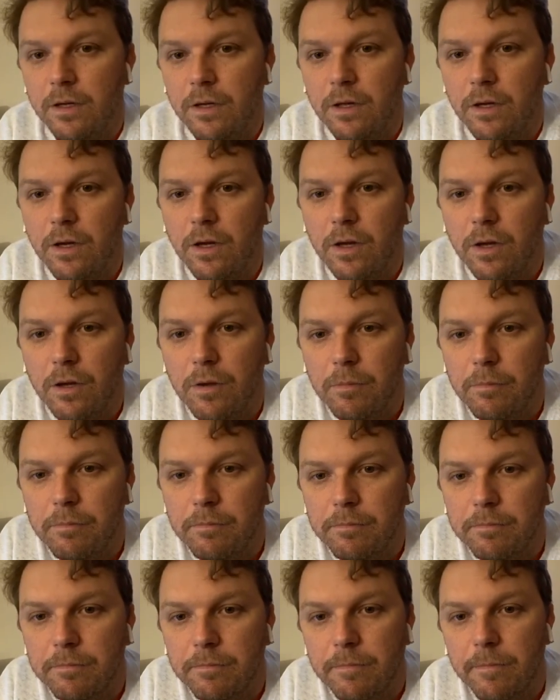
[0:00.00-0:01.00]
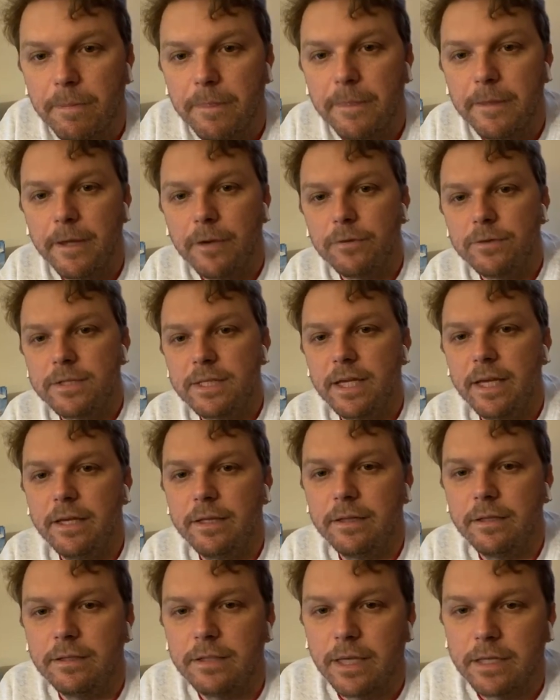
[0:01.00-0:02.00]
I would say
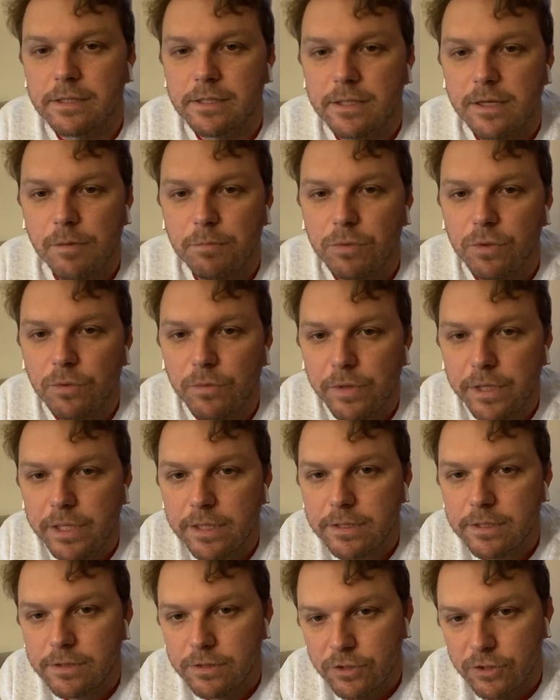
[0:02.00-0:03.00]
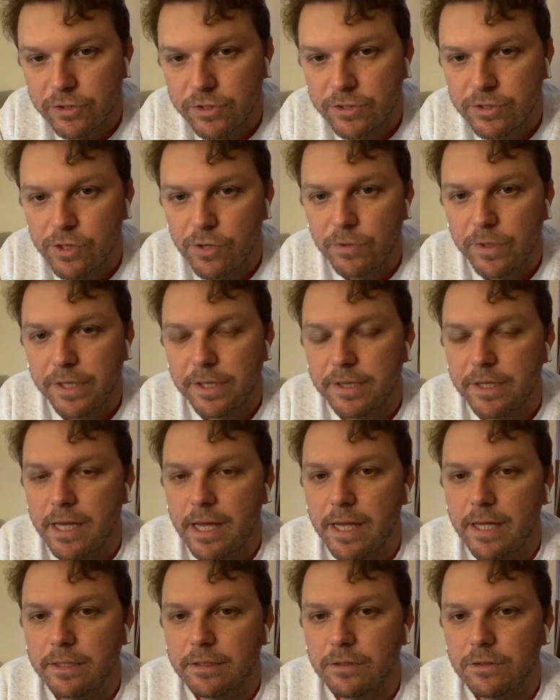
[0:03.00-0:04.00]
in the next couple of weeks, just knowing
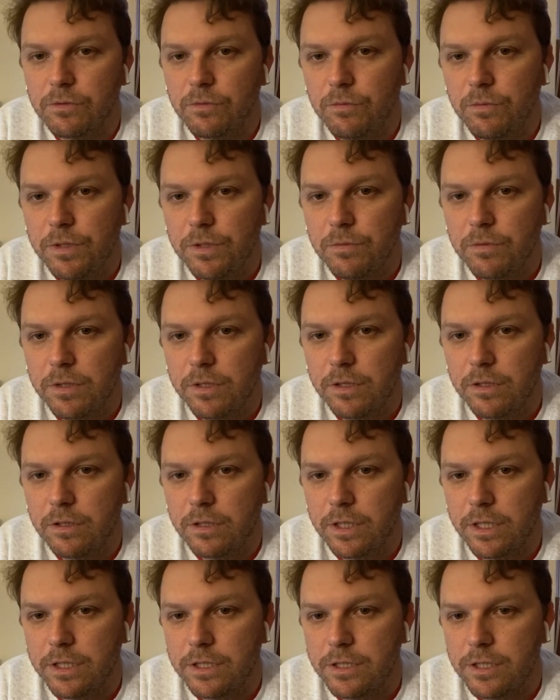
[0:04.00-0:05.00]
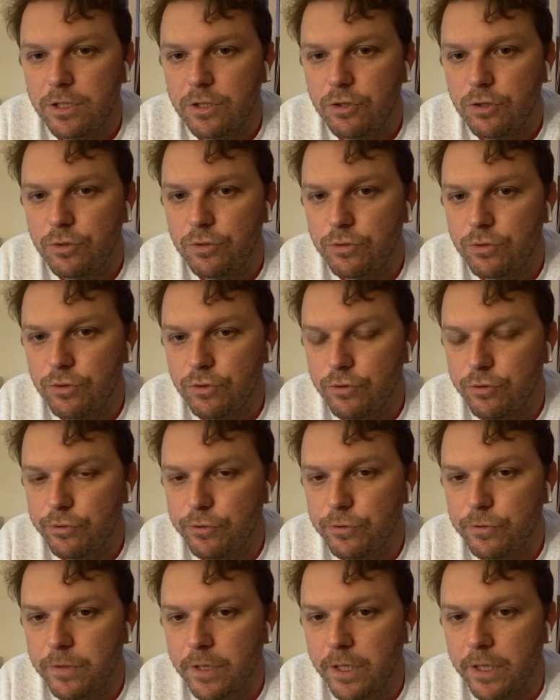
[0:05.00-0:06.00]
that we will continue
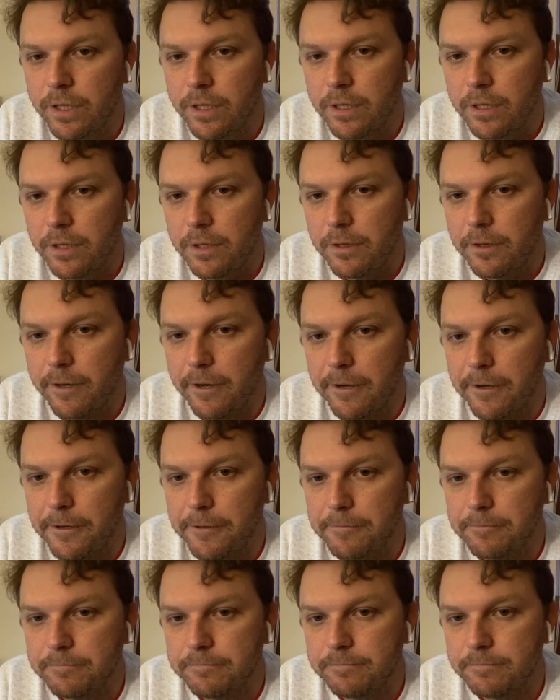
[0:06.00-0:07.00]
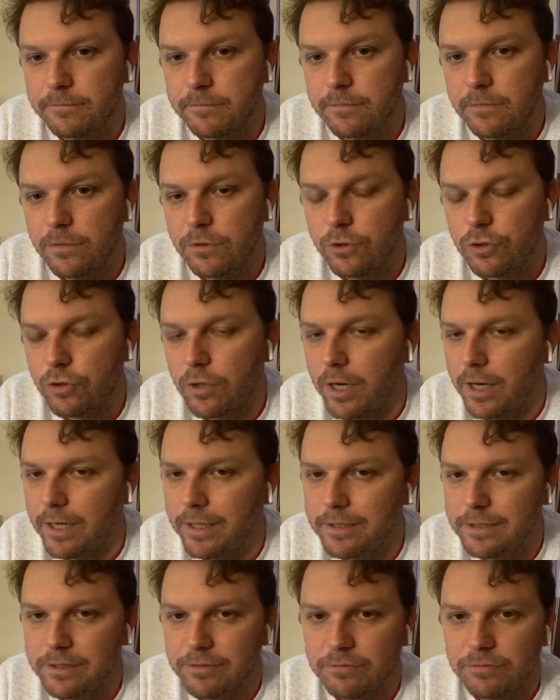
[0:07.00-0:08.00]
to
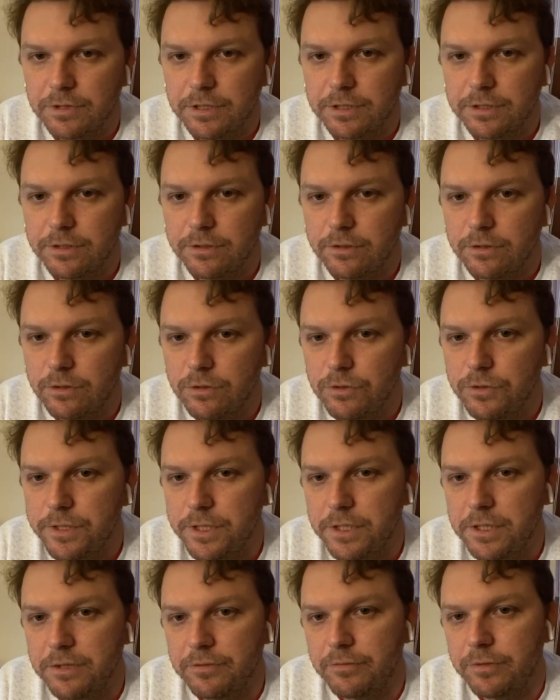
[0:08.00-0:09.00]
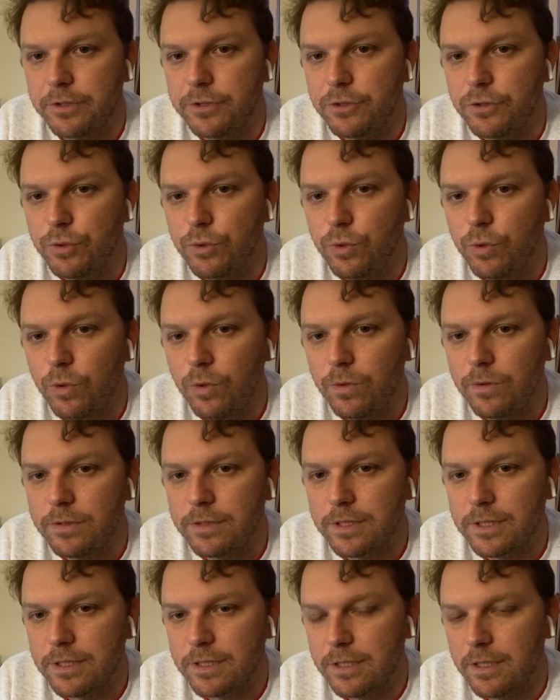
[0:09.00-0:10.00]
try using different
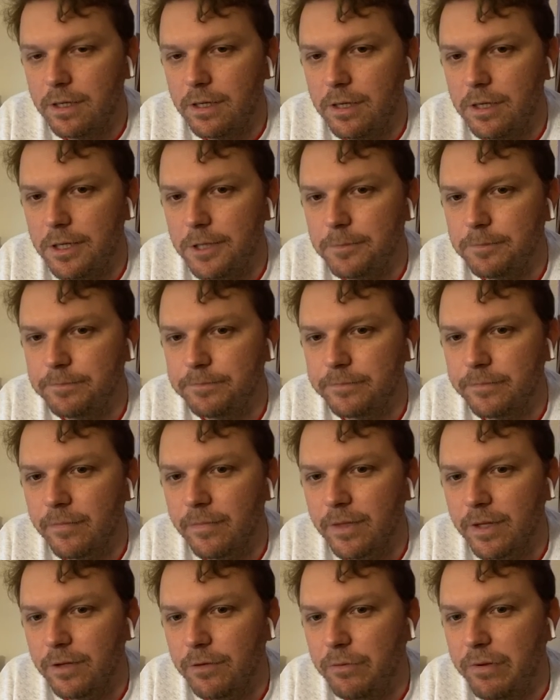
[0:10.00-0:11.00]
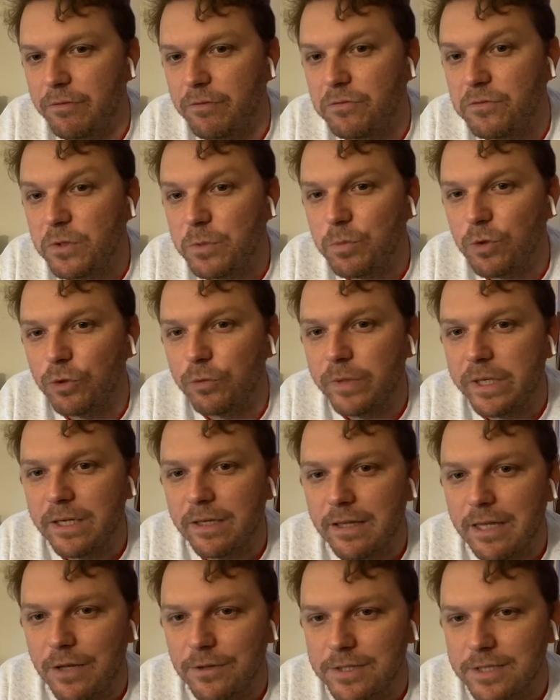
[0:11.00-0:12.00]
tools. We have a few more
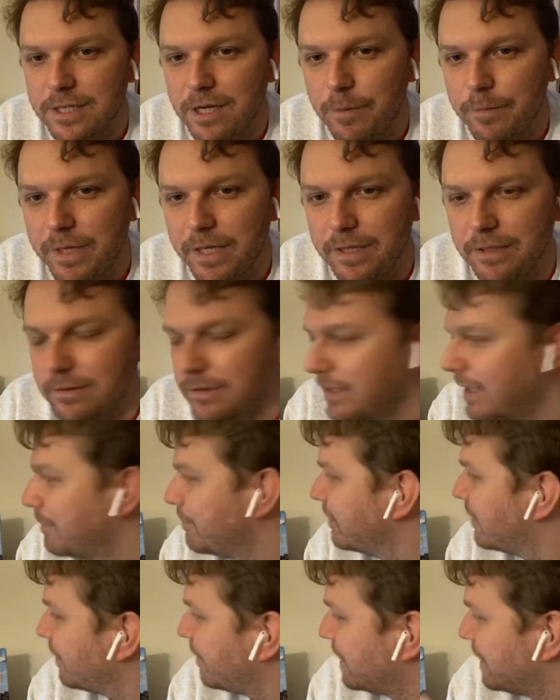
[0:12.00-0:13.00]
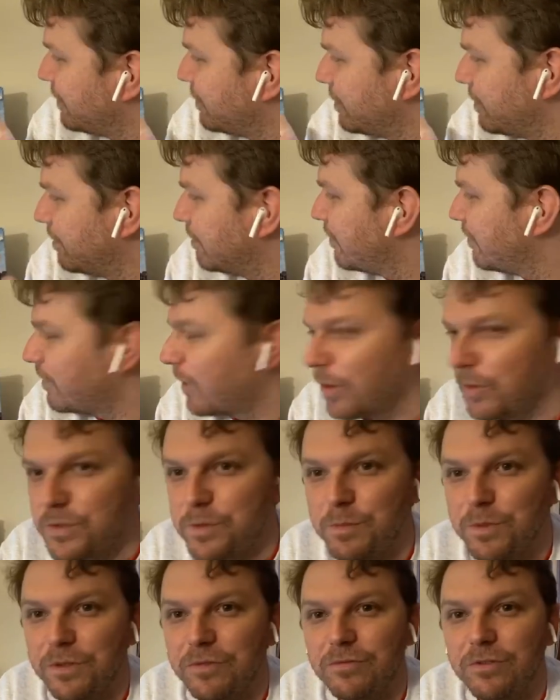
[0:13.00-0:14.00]
read-alouts coming. I'm going to do Varro's
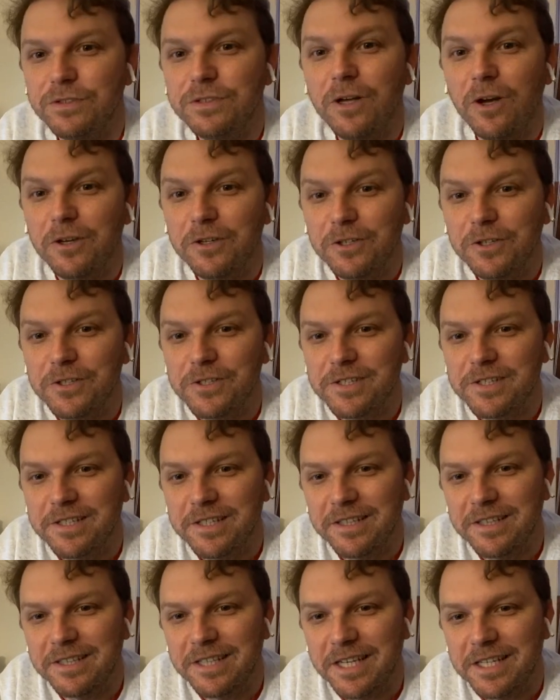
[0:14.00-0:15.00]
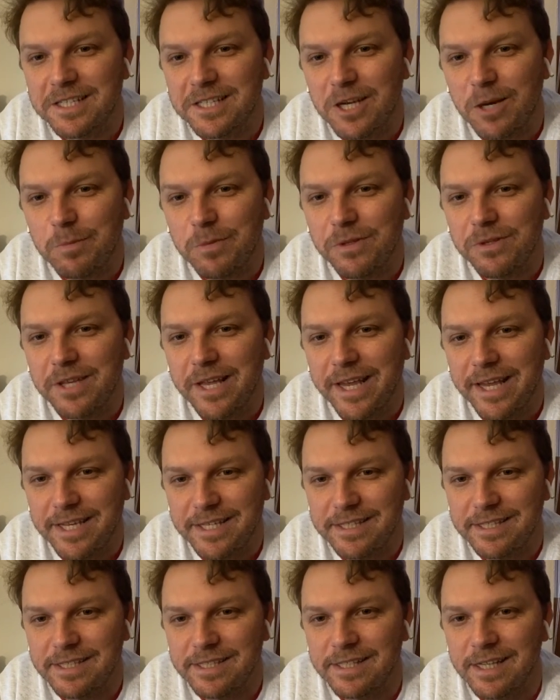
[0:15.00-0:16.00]
Beautiful Daughters in the next couple of days.